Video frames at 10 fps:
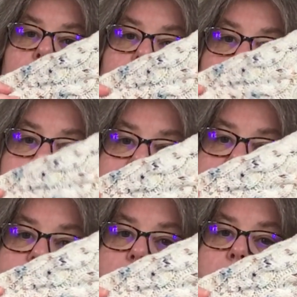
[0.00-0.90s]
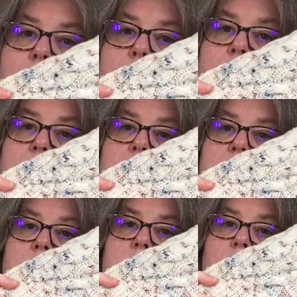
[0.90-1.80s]
the lovely Jo Knit
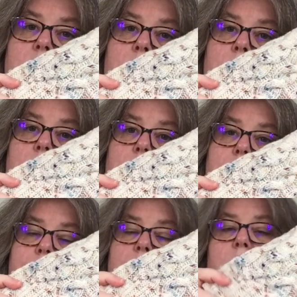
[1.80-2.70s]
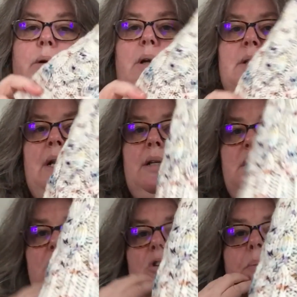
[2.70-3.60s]
Sew, who has an
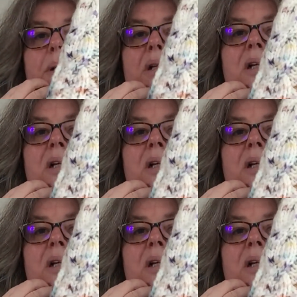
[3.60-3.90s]
Etsy shop.